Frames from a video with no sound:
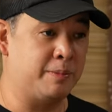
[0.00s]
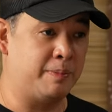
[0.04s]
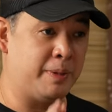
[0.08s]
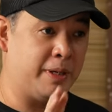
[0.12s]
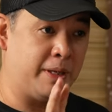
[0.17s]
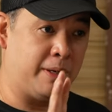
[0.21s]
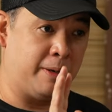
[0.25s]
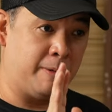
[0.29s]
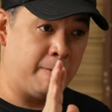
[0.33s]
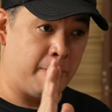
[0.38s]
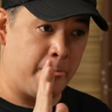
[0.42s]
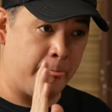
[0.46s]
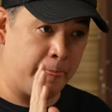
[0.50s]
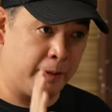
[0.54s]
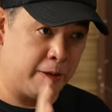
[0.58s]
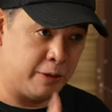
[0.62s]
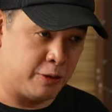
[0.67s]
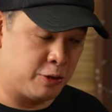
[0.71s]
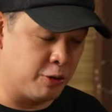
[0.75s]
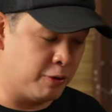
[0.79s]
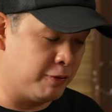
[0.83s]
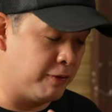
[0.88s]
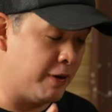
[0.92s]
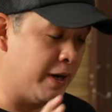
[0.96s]
But
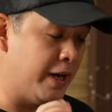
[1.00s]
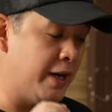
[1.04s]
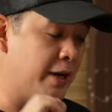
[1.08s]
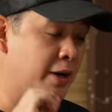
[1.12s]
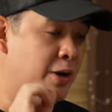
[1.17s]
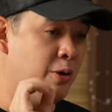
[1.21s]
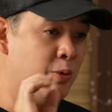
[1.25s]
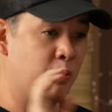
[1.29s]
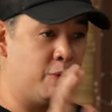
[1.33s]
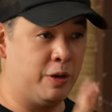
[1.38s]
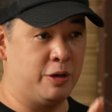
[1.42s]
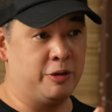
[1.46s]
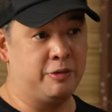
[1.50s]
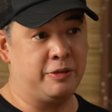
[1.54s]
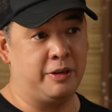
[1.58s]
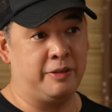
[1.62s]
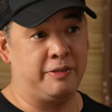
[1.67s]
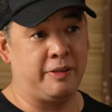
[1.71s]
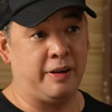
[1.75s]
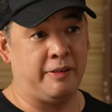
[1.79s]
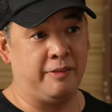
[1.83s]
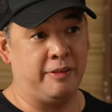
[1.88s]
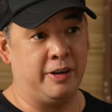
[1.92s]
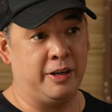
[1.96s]
so far, 1 over
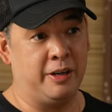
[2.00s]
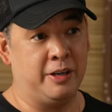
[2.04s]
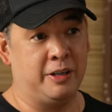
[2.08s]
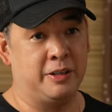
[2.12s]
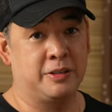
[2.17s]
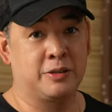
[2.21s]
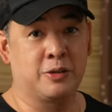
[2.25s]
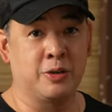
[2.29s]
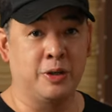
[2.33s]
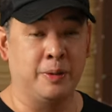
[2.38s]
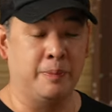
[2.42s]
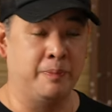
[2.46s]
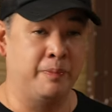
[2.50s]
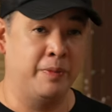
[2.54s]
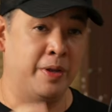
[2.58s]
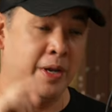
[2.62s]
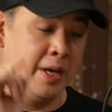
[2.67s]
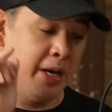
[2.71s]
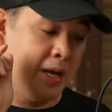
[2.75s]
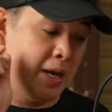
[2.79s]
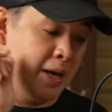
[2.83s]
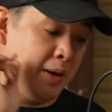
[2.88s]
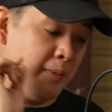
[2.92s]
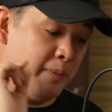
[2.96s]
500 is good.
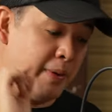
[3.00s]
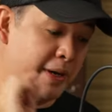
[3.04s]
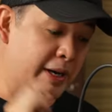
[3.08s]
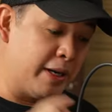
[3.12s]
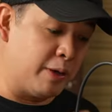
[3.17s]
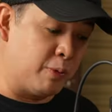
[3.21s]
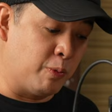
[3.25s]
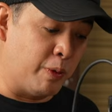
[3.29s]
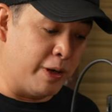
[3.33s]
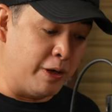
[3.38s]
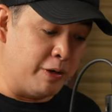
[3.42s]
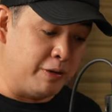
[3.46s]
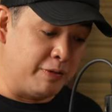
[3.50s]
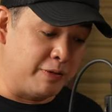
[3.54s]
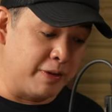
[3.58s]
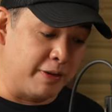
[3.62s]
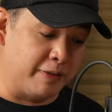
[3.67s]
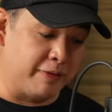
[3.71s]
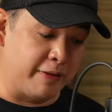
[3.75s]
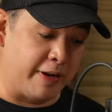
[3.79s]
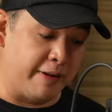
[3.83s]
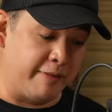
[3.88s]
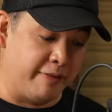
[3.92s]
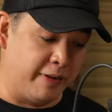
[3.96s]
But at 1 over
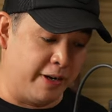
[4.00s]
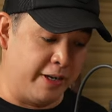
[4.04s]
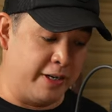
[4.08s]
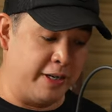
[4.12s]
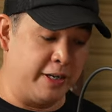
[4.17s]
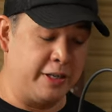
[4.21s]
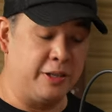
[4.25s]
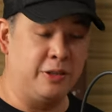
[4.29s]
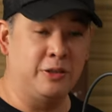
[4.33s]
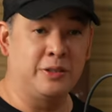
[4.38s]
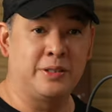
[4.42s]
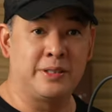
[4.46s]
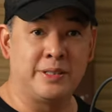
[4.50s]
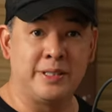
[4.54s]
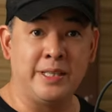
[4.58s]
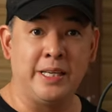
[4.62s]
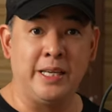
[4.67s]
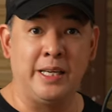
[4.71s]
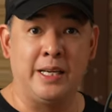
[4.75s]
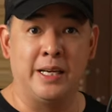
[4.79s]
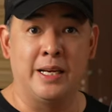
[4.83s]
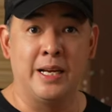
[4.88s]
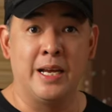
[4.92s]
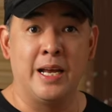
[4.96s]
500, you
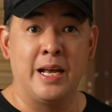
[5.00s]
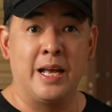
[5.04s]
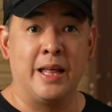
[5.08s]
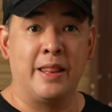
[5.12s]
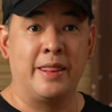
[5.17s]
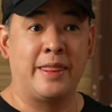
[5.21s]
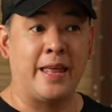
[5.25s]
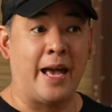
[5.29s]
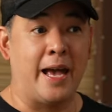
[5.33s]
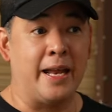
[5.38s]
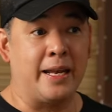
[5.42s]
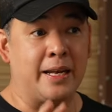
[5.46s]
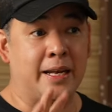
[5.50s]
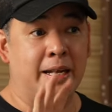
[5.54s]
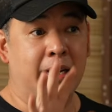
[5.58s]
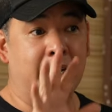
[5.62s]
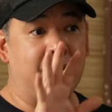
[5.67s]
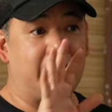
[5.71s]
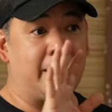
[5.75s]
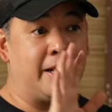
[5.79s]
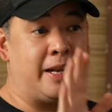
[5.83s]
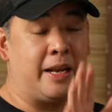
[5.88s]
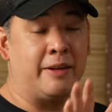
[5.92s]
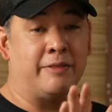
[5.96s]
see that
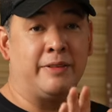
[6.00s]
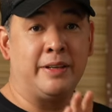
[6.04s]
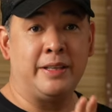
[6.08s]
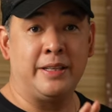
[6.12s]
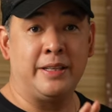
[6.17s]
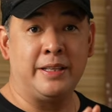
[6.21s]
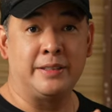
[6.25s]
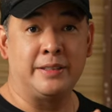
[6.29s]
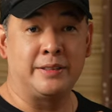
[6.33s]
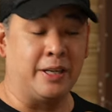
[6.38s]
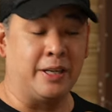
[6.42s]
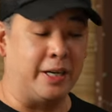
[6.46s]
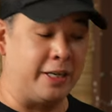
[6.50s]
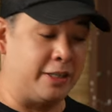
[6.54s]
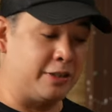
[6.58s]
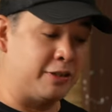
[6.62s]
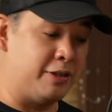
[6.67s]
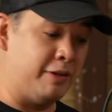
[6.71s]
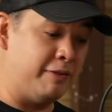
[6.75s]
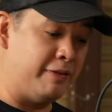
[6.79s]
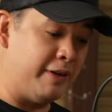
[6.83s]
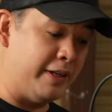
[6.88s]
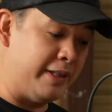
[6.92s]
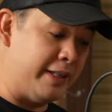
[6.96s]
everything's dark. So
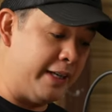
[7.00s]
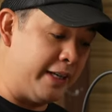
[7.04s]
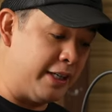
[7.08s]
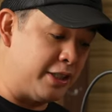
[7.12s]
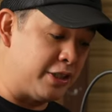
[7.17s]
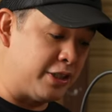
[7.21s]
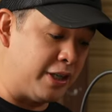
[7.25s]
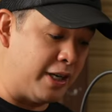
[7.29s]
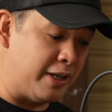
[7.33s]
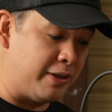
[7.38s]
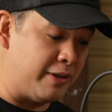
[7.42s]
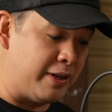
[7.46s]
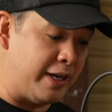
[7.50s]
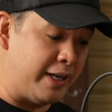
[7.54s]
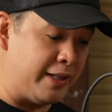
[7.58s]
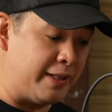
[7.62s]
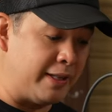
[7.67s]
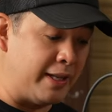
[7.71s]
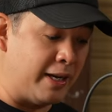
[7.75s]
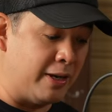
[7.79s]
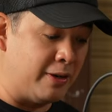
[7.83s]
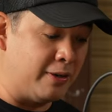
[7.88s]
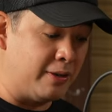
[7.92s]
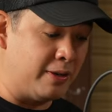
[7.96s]
if I take a shot right
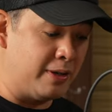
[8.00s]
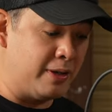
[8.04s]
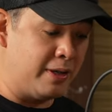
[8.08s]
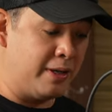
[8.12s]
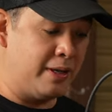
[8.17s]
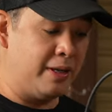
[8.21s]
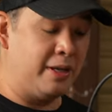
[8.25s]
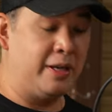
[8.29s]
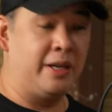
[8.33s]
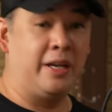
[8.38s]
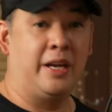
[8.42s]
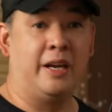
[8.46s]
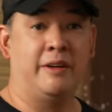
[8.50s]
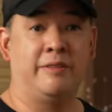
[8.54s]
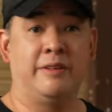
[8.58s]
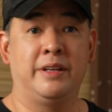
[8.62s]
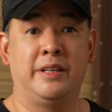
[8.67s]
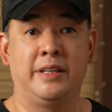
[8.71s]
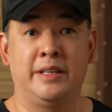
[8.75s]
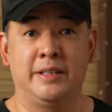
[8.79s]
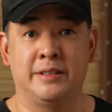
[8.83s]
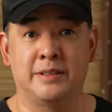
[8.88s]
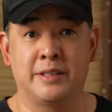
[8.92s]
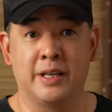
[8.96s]
now,
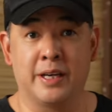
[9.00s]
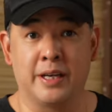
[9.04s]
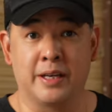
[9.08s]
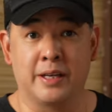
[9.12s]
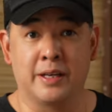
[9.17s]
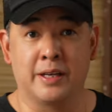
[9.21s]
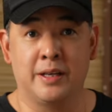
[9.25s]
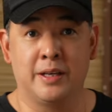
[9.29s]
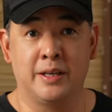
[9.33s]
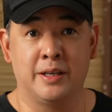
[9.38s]
everything's dark.